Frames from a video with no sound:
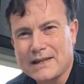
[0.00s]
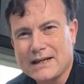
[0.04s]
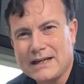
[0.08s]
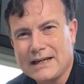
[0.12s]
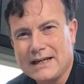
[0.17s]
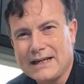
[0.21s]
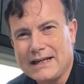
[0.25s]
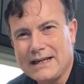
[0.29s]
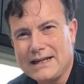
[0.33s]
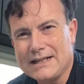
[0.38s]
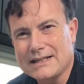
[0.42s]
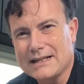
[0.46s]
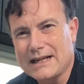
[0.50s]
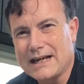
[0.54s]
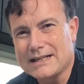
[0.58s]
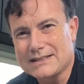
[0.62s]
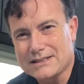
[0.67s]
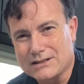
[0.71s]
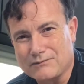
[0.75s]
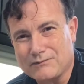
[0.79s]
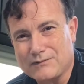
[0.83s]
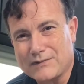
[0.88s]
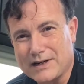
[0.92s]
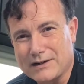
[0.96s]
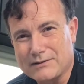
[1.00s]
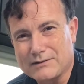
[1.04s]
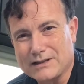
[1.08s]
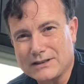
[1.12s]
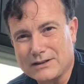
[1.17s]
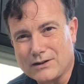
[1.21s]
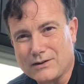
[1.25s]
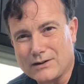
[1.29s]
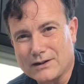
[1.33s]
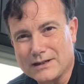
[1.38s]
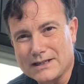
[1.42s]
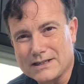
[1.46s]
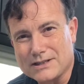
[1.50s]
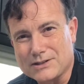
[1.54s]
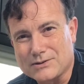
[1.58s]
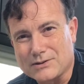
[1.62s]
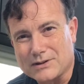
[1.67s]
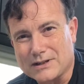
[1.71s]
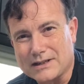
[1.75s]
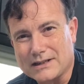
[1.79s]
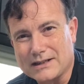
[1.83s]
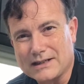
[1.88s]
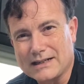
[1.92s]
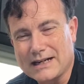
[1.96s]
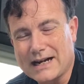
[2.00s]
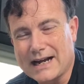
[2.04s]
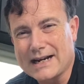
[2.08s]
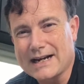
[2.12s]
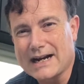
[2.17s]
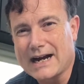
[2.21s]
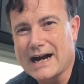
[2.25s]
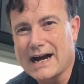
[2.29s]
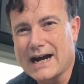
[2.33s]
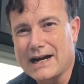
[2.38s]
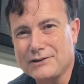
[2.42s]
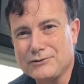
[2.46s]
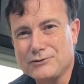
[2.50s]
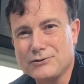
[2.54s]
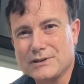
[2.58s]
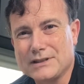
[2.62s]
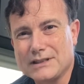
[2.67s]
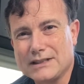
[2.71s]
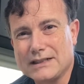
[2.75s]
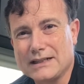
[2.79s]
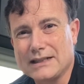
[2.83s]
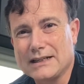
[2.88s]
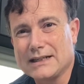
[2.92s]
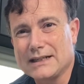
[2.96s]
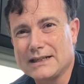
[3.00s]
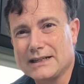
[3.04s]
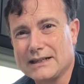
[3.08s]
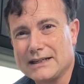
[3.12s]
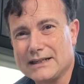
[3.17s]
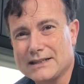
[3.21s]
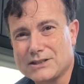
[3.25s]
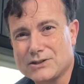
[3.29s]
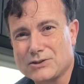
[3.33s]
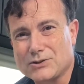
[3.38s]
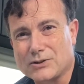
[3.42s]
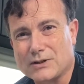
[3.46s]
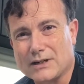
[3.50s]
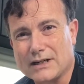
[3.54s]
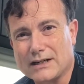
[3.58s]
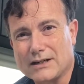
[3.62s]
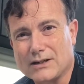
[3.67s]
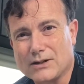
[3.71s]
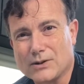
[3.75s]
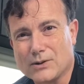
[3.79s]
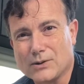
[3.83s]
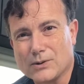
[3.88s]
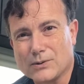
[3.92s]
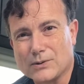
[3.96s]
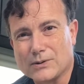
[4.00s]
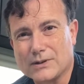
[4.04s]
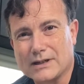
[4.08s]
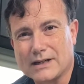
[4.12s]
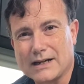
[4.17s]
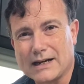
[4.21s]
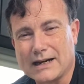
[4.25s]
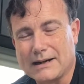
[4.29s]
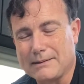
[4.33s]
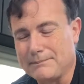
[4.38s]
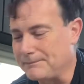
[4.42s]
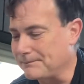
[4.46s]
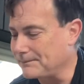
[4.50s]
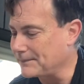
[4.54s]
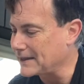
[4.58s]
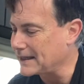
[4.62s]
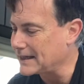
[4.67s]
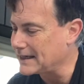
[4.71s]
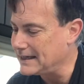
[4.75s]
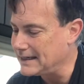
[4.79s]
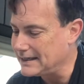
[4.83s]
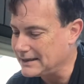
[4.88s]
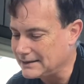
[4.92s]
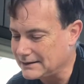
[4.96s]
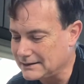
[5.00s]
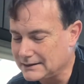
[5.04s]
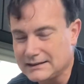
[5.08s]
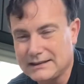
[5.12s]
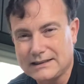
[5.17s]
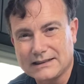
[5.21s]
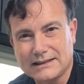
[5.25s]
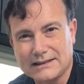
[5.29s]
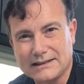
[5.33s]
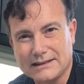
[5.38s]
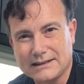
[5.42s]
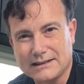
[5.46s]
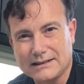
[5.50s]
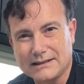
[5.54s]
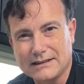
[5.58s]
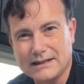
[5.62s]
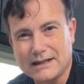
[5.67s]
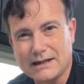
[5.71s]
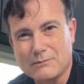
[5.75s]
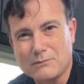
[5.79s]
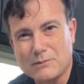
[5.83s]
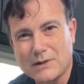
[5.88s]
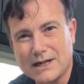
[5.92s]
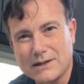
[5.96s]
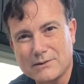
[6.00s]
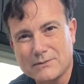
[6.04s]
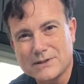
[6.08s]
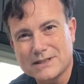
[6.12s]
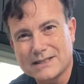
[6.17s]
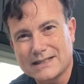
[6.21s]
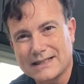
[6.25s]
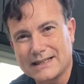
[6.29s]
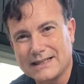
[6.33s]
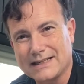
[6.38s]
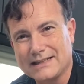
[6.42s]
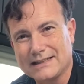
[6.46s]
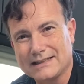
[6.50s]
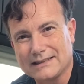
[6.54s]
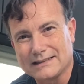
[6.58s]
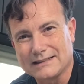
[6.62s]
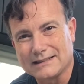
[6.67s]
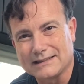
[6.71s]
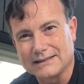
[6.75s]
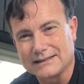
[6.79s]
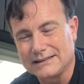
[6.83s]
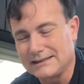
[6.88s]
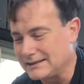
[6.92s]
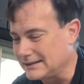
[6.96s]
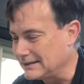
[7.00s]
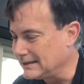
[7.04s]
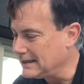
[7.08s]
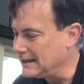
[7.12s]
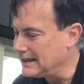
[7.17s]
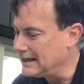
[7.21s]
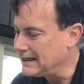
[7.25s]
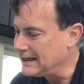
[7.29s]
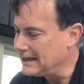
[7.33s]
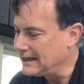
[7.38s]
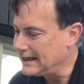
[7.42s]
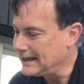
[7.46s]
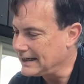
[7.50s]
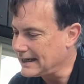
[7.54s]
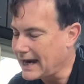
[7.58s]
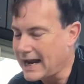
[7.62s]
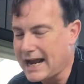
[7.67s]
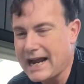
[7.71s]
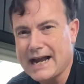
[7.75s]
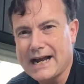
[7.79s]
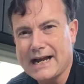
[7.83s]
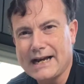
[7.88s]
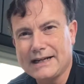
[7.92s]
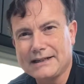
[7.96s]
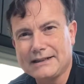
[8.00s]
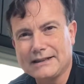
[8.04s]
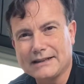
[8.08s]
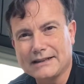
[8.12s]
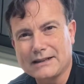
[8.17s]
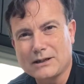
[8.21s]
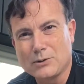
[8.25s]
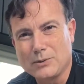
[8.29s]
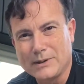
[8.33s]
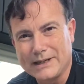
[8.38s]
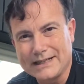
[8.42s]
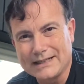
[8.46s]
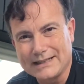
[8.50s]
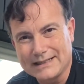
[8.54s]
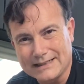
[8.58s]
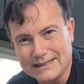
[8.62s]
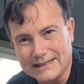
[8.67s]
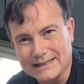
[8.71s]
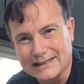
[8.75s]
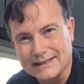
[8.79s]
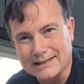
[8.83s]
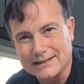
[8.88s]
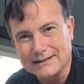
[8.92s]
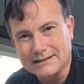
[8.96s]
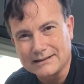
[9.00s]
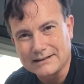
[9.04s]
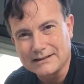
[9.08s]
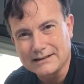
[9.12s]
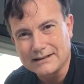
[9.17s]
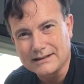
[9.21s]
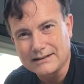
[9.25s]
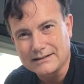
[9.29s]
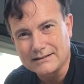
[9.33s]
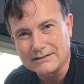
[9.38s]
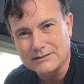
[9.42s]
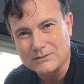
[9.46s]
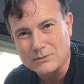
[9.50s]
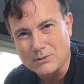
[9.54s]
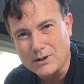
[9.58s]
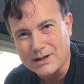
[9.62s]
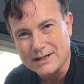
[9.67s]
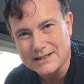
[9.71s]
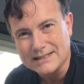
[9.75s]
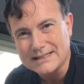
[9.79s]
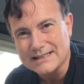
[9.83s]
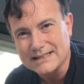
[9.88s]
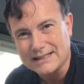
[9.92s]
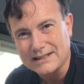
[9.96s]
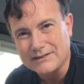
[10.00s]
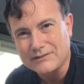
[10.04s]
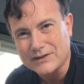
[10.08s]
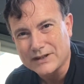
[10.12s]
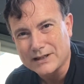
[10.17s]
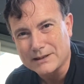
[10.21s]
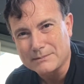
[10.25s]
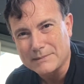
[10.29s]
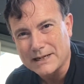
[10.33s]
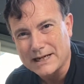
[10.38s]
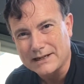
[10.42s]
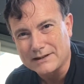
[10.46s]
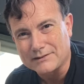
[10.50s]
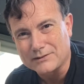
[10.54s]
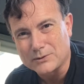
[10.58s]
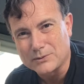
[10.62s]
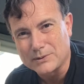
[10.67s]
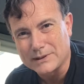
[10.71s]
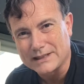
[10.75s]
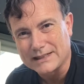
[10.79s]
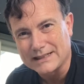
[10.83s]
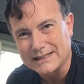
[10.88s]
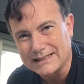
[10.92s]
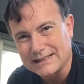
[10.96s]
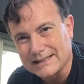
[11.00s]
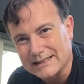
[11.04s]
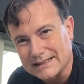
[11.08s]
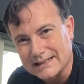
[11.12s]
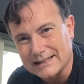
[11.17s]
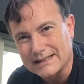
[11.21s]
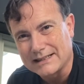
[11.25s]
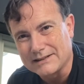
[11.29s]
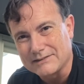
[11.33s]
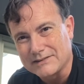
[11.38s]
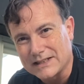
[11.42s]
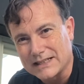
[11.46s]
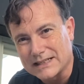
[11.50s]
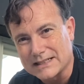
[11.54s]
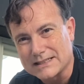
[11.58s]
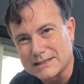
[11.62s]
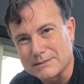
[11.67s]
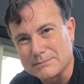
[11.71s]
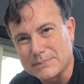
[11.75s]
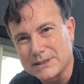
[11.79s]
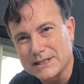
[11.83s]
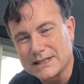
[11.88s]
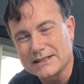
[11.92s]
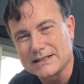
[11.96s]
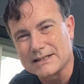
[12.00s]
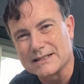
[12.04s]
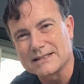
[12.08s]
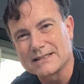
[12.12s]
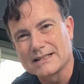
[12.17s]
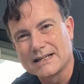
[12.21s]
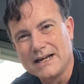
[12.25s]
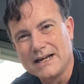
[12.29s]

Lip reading: It has a very long history. It had a 100-year history called Quina Lillet, and when it was Quina Lillet, it had quinine in it. Quite a significant amount of quinine in it, giving it some bitterness.